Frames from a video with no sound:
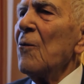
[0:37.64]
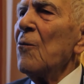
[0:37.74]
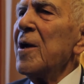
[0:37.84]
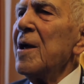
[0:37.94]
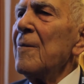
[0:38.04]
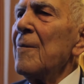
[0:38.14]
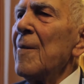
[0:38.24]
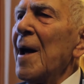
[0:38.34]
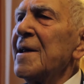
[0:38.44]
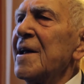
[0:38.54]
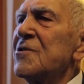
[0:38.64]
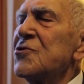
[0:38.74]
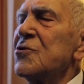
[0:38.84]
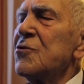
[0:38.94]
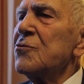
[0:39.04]
we
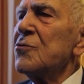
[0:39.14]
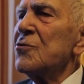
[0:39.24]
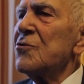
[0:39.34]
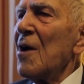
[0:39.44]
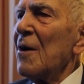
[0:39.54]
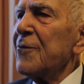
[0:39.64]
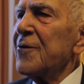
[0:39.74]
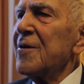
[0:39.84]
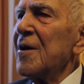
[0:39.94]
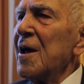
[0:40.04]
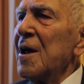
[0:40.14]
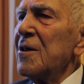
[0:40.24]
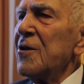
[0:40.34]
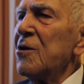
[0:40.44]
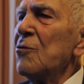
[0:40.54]
managed to draft
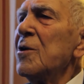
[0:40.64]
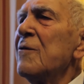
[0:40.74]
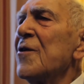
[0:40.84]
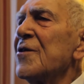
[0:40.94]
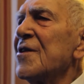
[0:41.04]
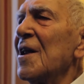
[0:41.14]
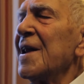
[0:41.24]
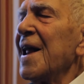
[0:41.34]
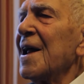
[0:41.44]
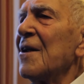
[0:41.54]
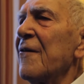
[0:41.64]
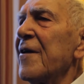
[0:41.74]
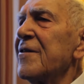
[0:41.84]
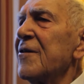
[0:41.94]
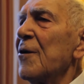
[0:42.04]
the Universal
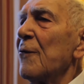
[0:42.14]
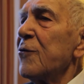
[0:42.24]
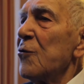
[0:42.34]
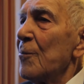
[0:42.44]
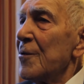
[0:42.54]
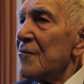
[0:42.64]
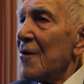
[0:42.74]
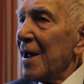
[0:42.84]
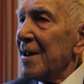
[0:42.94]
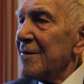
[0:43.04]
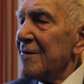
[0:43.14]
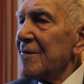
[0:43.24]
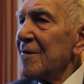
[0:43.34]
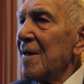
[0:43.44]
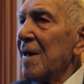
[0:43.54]
Declaration of Human
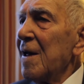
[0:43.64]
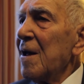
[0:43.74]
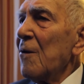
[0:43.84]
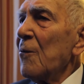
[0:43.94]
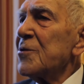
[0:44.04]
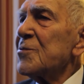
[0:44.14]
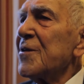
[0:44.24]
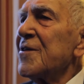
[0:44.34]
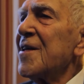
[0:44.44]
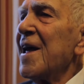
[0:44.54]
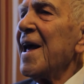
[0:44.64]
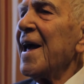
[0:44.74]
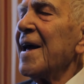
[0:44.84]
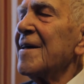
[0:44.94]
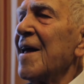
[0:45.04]
Rights, which was
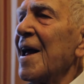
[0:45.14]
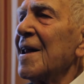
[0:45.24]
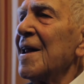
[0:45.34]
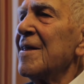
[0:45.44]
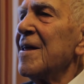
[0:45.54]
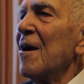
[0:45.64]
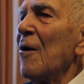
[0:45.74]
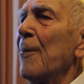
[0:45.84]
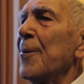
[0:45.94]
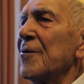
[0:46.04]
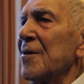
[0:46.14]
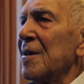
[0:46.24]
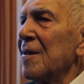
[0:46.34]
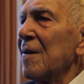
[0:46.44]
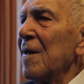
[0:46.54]
saying exactly the
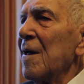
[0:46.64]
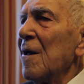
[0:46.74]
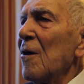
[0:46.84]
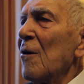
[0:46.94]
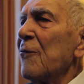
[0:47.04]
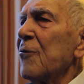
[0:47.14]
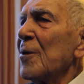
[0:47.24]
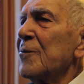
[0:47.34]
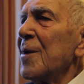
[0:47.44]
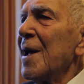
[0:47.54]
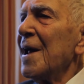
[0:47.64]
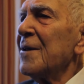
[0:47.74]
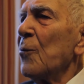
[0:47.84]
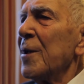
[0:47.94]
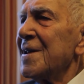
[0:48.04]
opposite of what we
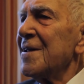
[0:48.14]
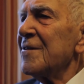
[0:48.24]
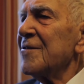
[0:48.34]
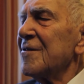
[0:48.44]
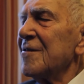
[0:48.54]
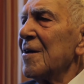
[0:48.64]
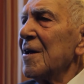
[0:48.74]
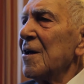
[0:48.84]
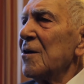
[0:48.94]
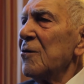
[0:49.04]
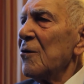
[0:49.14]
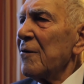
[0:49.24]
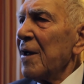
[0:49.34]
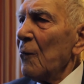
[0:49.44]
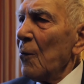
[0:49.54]
had witnessed
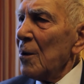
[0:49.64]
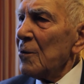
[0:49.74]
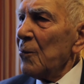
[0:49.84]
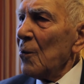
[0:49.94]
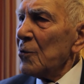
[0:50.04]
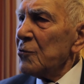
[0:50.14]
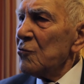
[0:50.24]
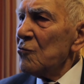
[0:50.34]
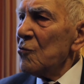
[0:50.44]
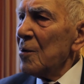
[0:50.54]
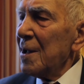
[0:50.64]
during World War II.